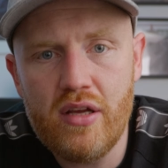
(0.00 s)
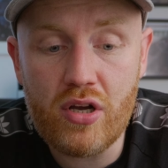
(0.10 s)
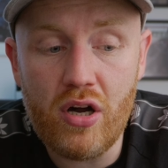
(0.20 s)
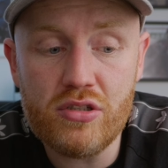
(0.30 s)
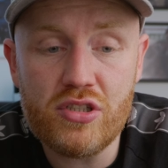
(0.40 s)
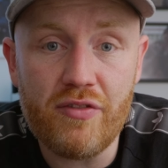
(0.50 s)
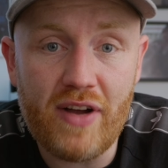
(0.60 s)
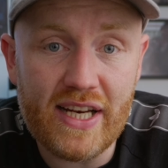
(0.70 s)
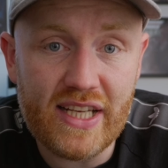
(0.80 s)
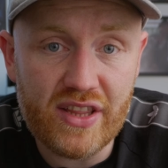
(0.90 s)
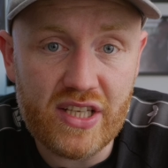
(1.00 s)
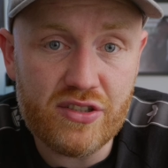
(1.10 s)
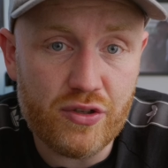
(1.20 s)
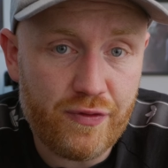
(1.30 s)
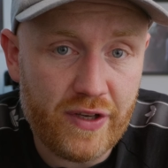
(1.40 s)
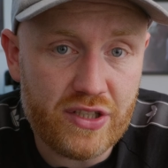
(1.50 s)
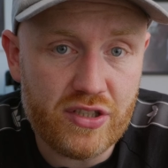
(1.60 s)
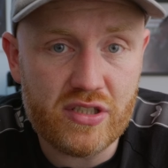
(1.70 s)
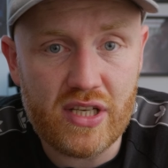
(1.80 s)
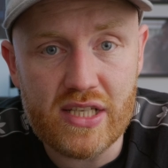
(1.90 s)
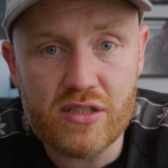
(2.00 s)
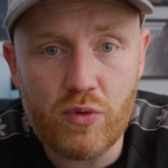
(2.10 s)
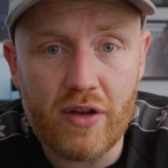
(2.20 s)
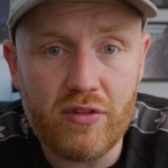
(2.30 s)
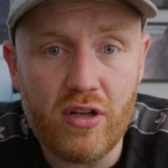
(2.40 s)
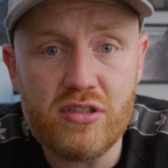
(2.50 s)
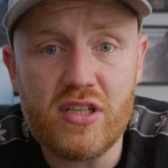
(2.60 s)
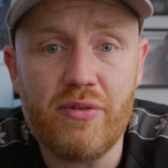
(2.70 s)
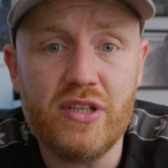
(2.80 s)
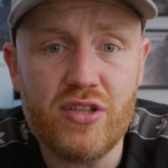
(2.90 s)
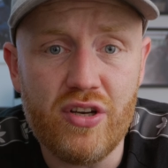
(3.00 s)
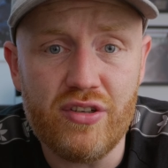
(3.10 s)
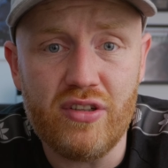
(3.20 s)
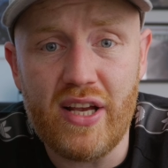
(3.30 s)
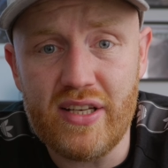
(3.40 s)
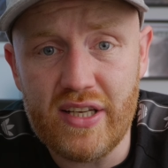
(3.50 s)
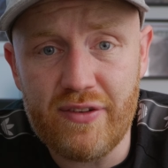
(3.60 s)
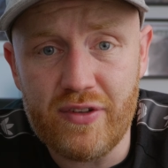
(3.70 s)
The cost of adding these new features is we have lost our internal ND